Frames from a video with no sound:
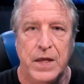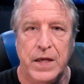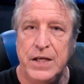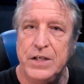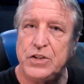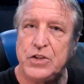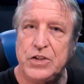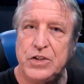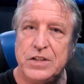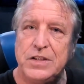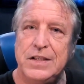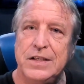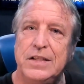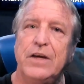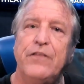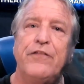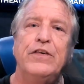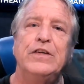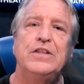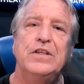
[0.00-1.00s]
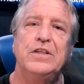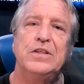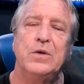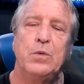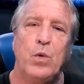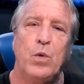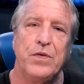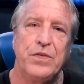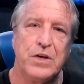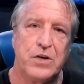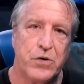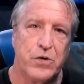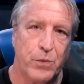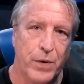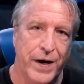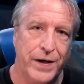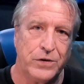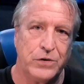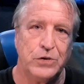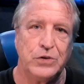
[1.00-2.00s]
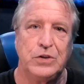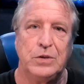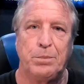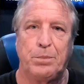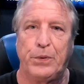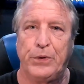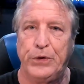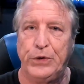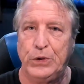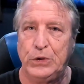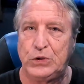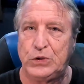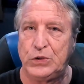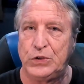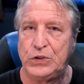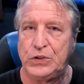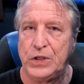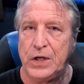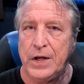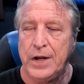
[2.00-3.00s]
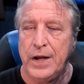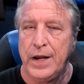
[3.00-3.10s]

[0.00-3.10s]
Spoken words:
is just the differences in what the directors and producers